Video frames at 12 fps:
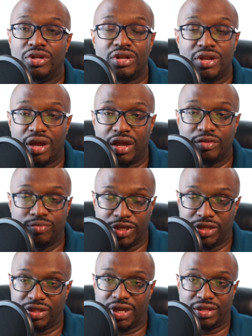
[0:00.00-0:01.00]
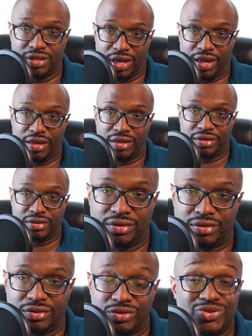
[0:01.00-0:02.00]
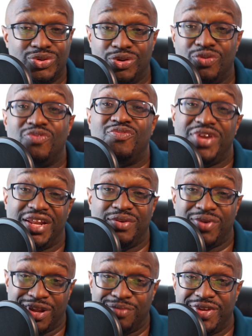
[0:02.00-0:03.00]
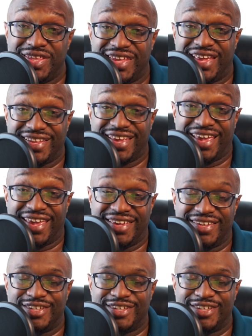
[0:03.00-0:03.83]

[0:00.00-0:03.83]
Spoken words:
not be that guy. Do you really want to be that guy?